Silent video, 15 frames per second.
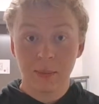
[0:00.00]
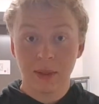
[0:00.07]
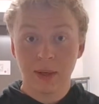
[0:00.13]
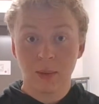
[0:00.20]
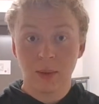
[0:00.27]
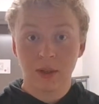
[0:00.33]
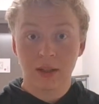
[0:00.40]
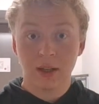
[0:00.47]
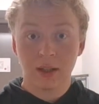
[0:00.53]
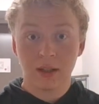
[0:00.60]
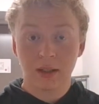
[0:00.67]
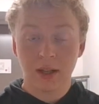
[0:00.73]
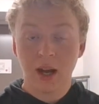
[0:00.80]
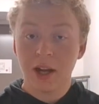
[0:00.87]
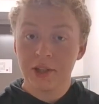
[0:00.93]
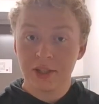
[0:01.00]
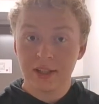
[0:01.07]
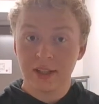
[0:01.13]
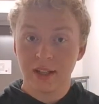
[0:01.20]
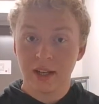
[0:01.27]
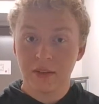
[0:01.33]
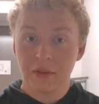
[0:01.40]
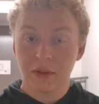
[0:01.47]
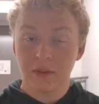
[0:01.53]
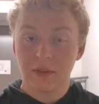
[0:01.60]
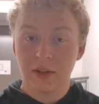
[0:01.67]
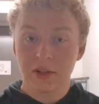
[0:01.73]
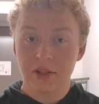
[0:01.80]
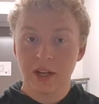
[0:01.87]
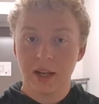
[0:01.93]
we worked on kanji today for the
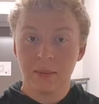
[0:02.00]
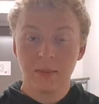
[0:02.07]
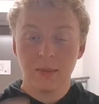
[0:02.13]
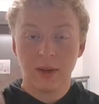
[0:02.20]
first time.